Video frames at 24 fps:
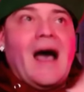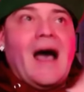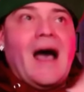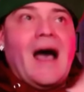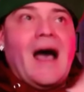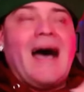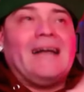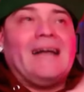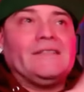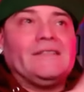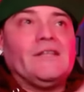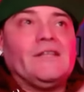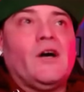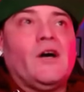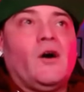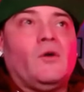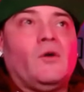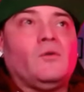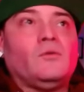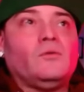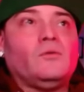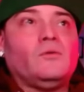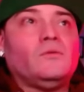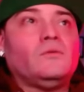I
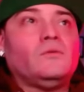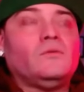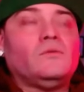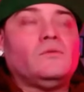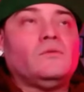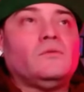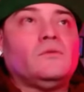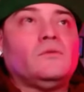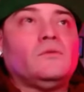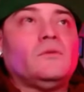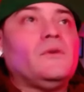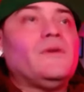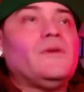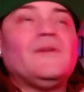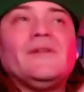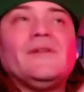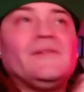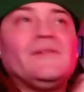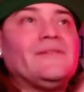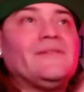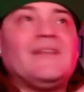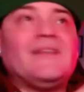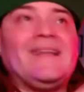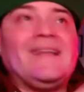know
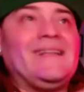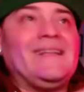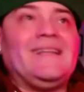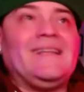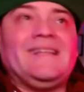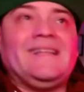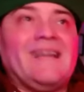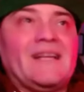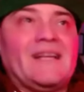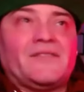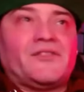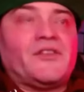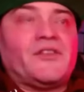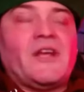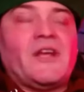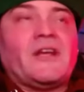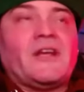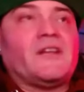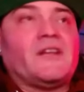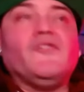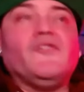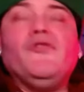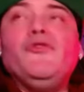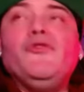they did not
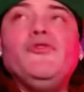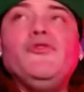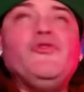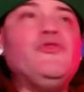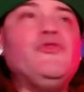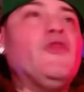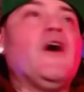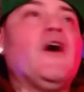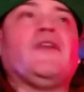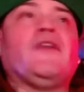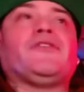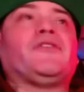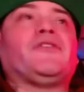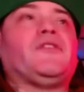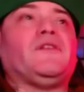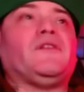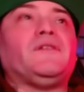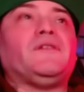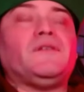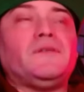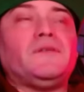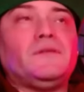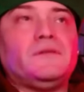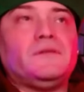check
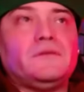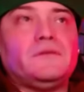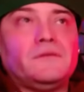nothing